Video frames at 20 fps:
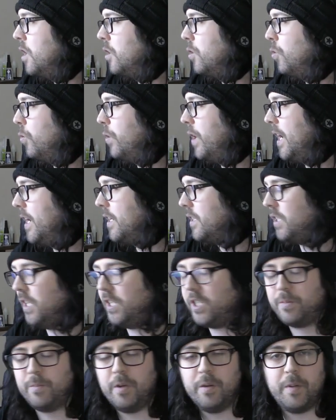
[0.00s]
Codex,
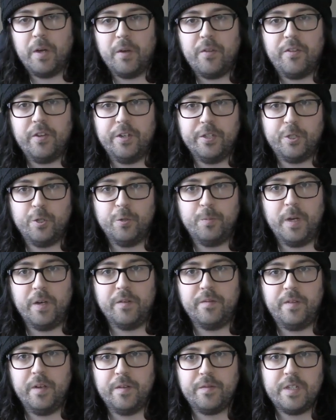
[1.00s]
estimate about
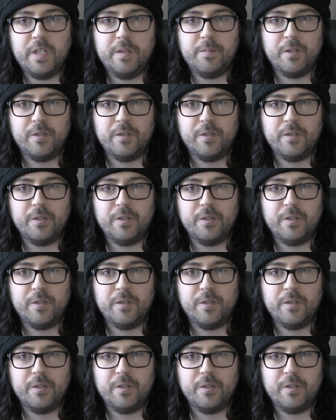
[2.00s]
£32.50